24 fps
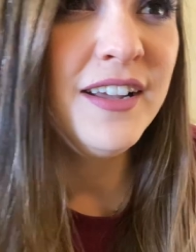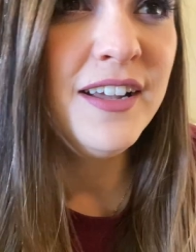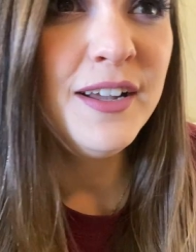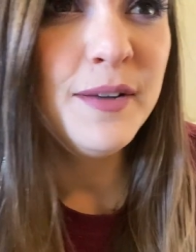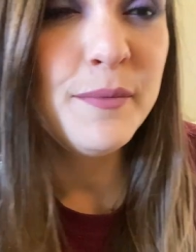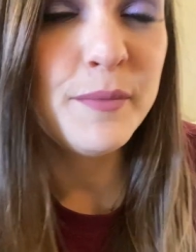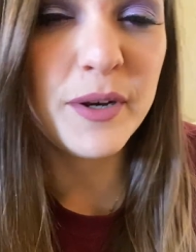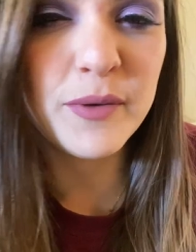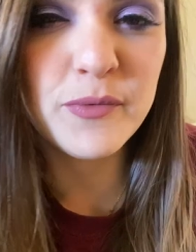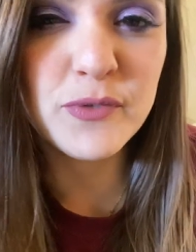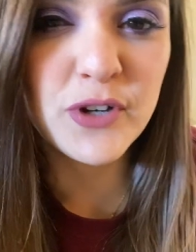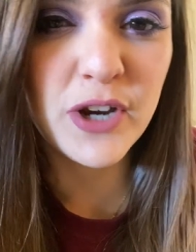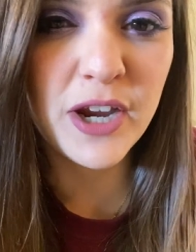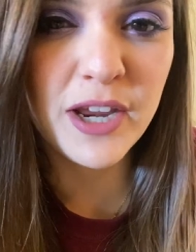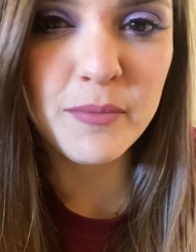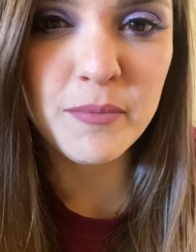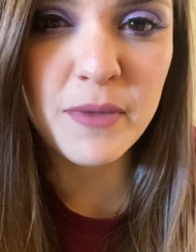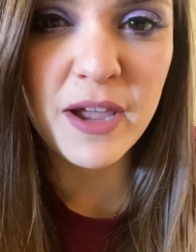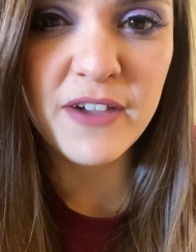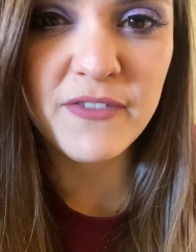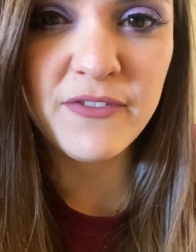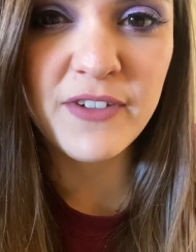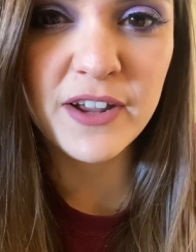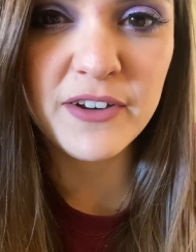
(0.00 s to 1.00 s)
but I'm trying
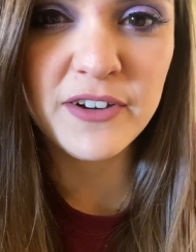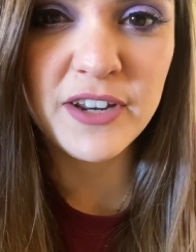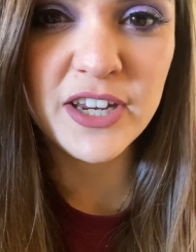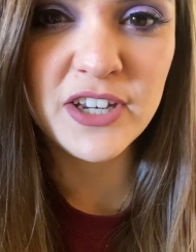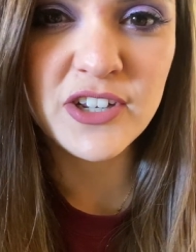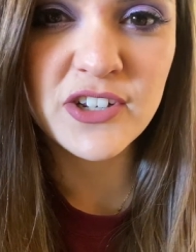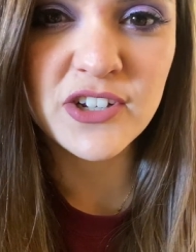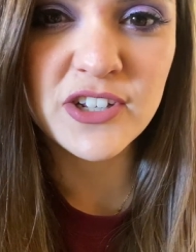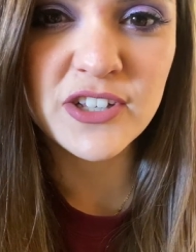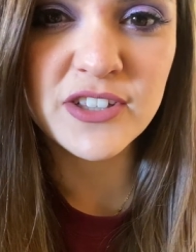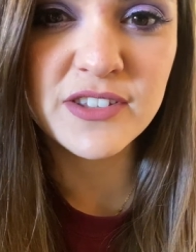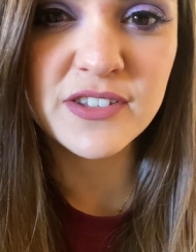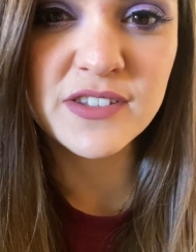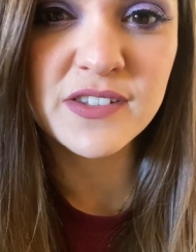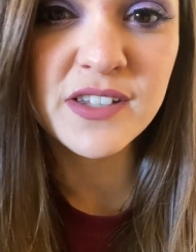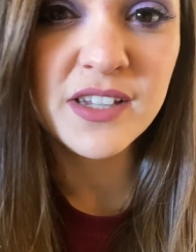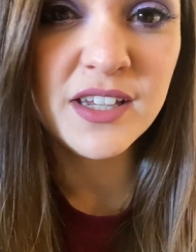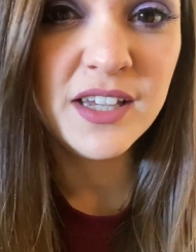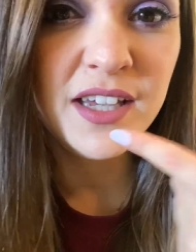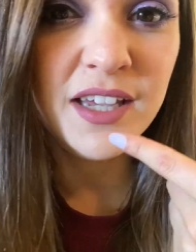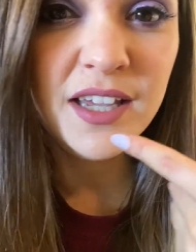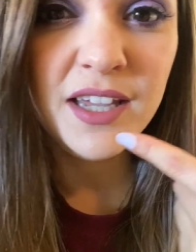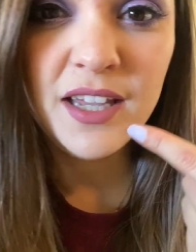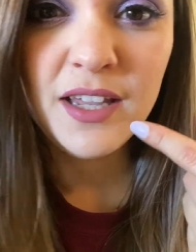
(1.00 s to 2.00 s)
matte foundations
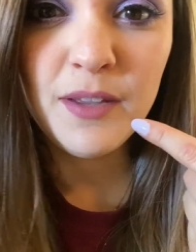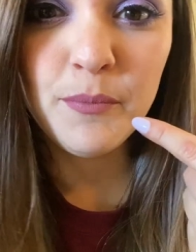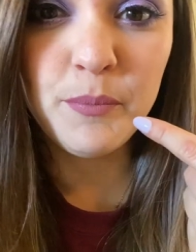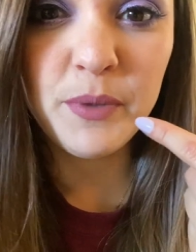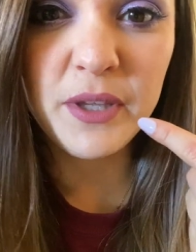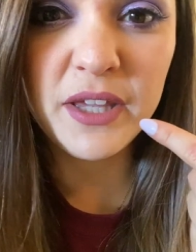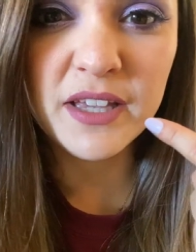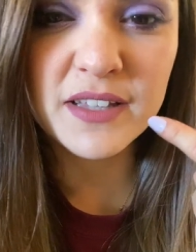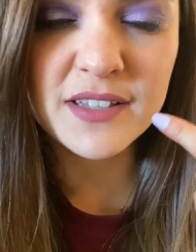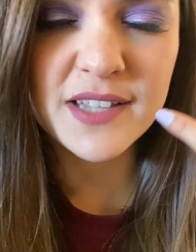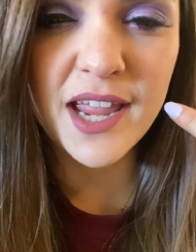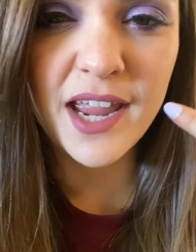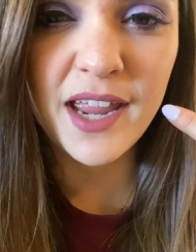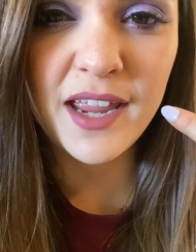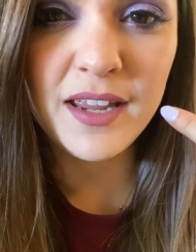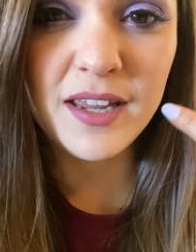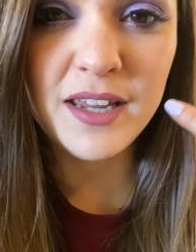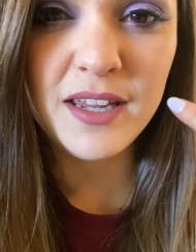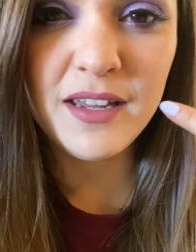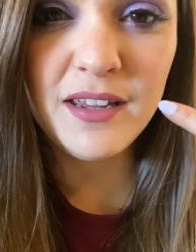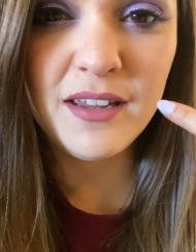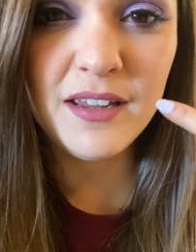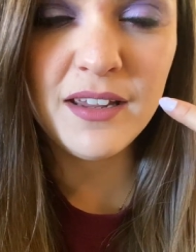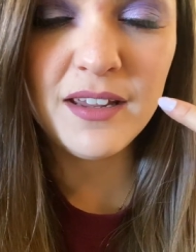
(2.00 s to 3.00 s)
because
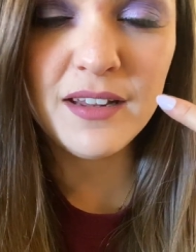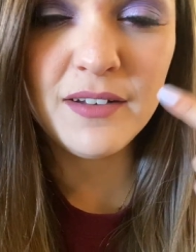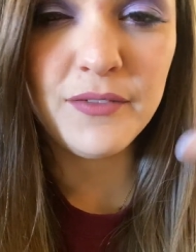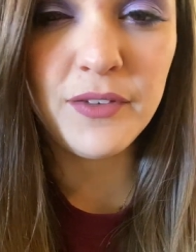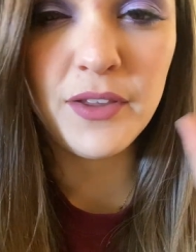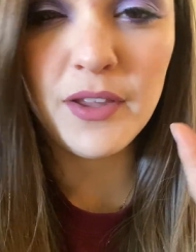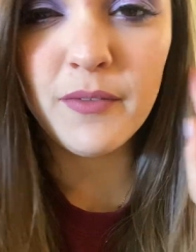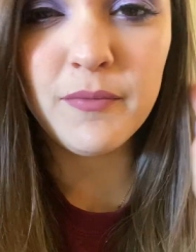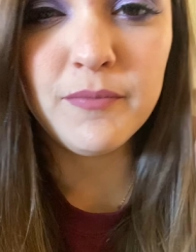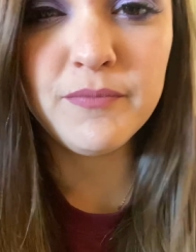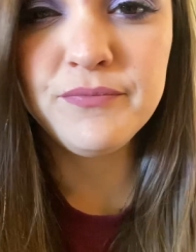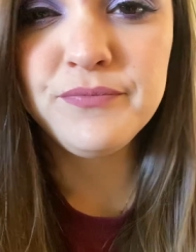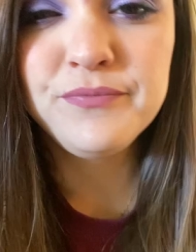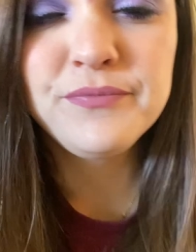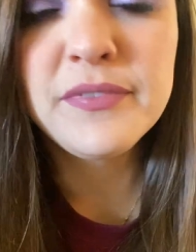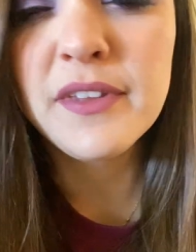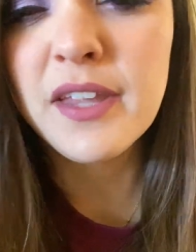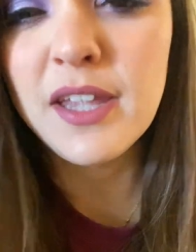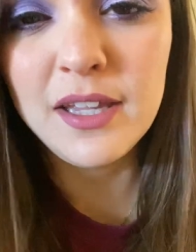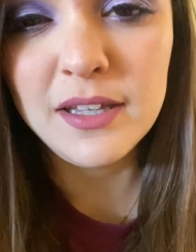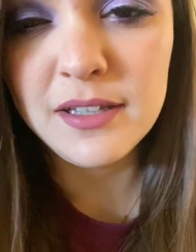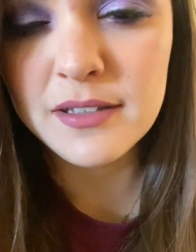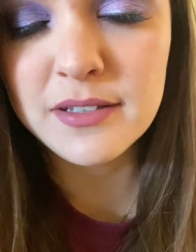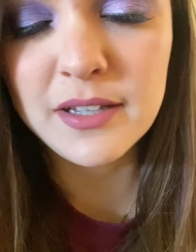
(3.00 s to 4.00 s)
I
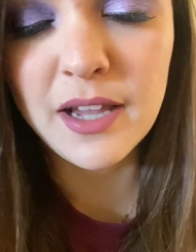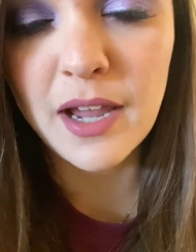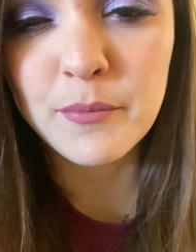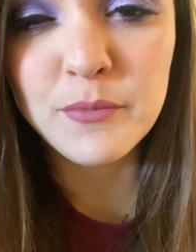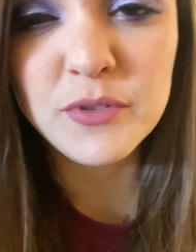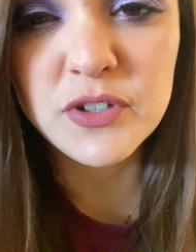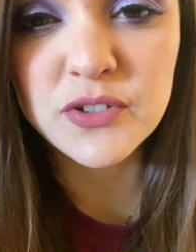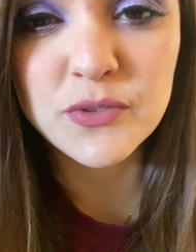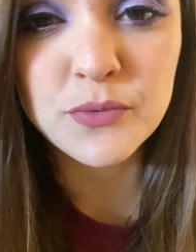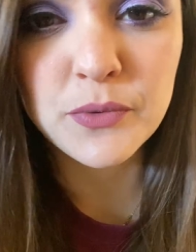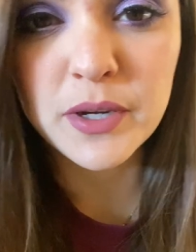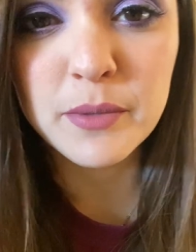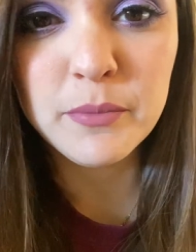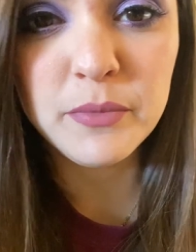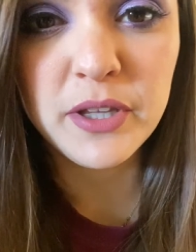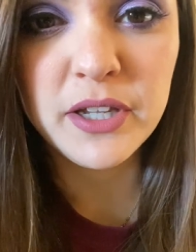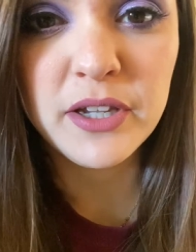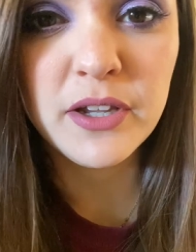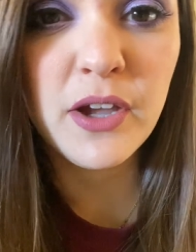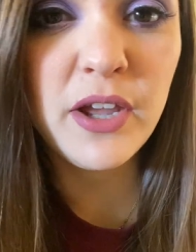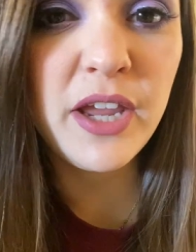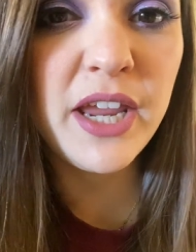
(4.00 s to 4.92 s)
it, I'm just rambling.